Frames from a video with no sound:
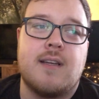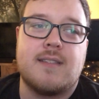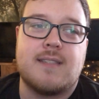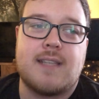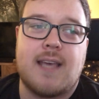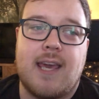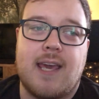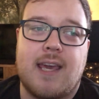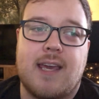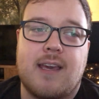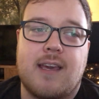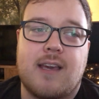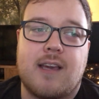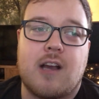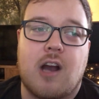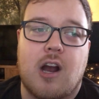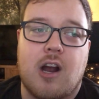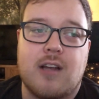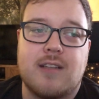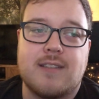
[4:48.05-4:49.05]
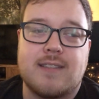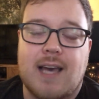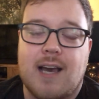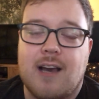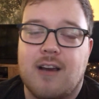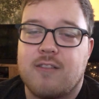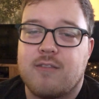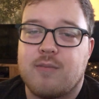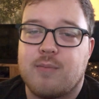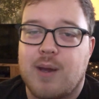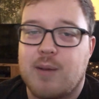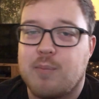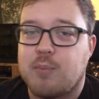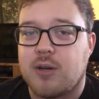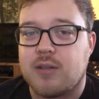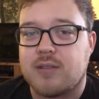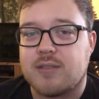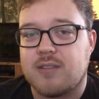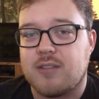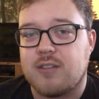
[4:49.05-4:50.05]
take cards out of my
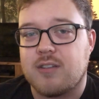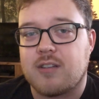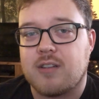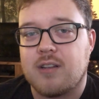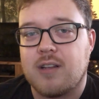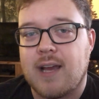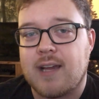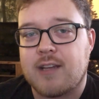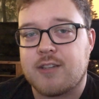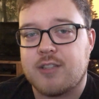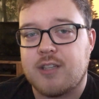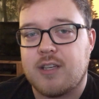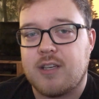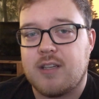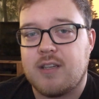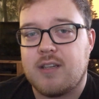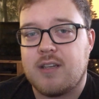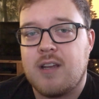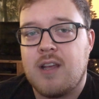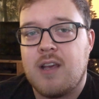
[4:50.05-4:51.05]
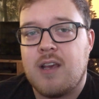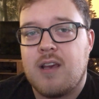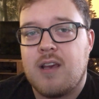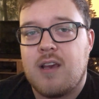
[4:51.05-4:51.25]
personal collection